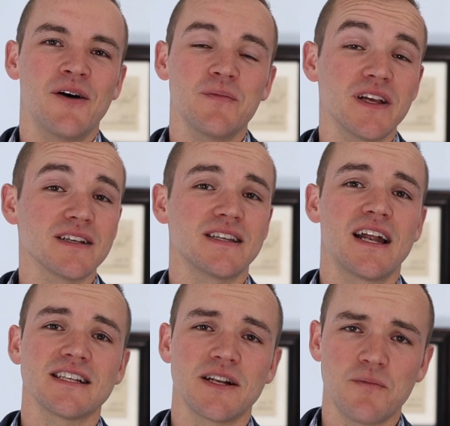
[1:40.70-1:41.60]
because
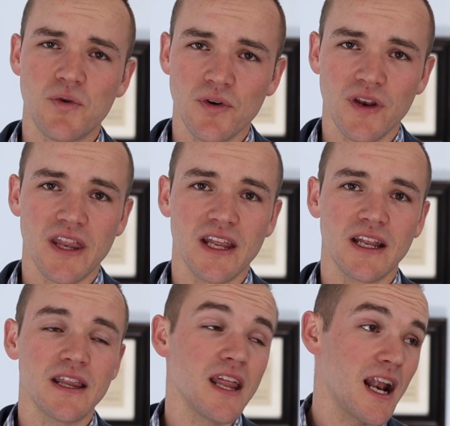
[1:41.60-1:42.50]
that is an important
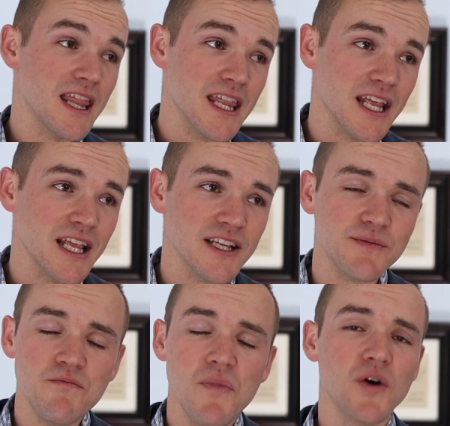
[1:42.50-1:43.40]
thing that I think
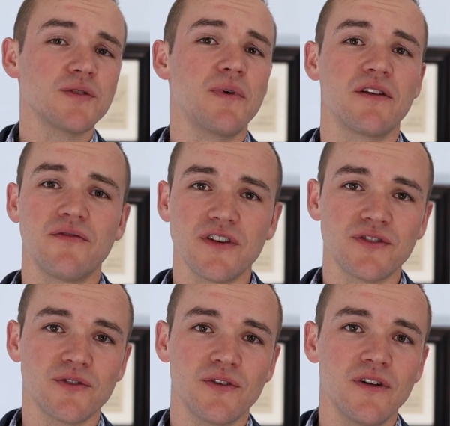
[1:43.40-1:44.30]
is most
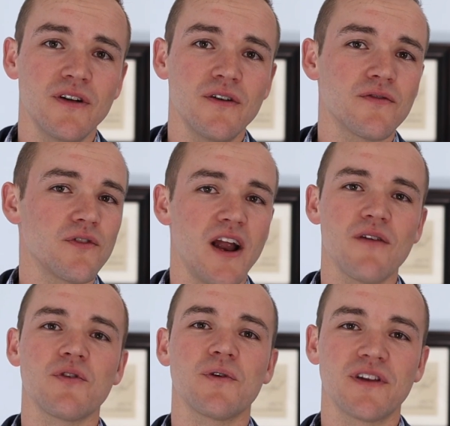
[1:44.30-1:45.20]
beneficial for
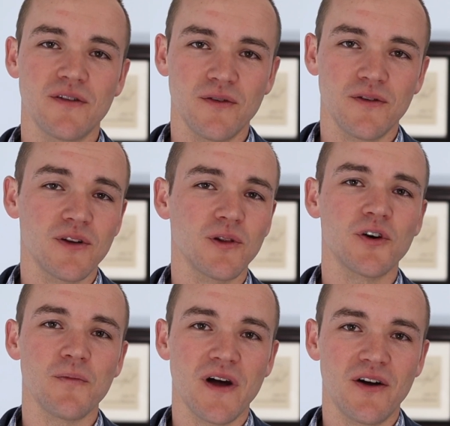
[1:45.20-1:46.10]
everyone to
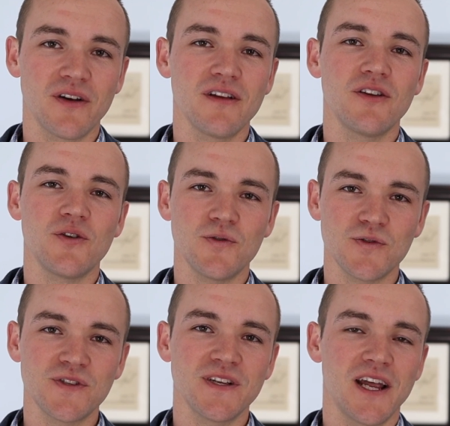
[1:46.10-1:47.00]
learn about,
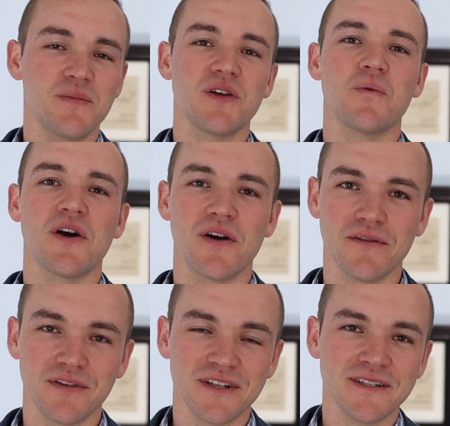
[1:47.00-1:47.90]
use, and be aware
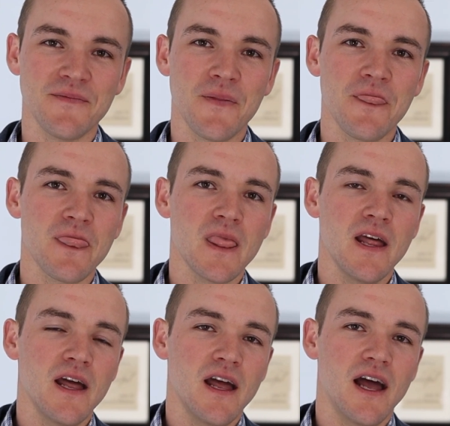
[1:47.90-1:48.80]
of.
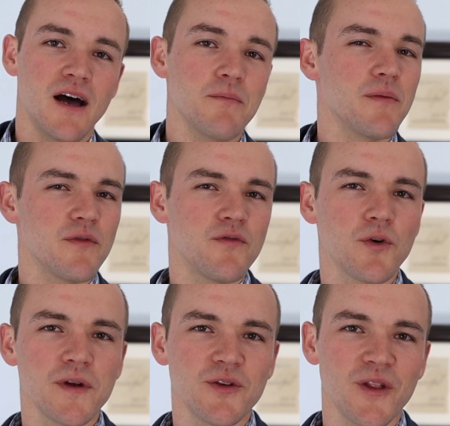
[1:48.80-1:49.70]
But before
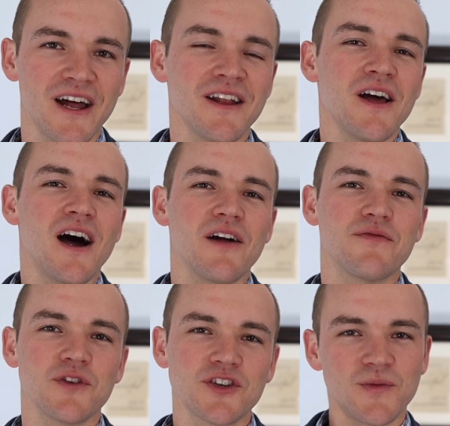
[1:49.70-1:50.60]
we do that, I
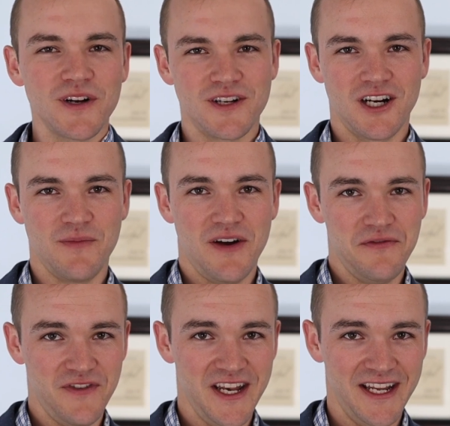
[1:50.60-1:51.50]
first want to talk about
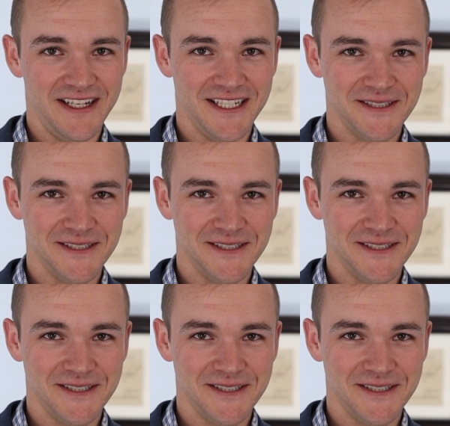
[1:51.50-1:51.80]
feeding.